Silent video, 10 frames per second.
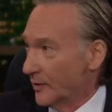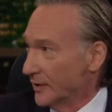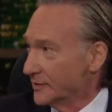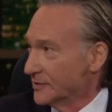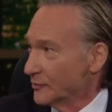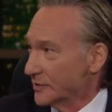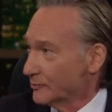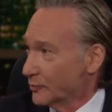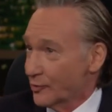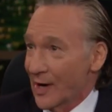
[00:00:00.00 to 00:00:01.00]
I mean, this is
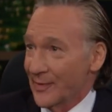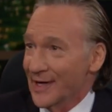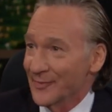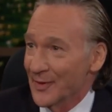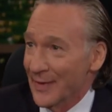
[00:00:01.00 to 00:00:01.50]
what's propping up